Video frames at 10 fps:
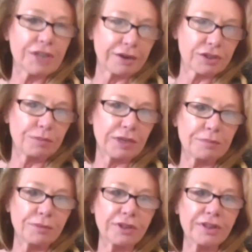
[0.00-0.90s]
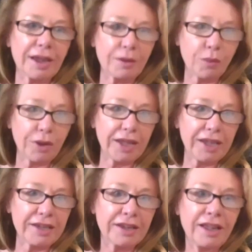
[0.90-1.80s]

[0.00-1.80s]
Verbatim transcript: out to people in that way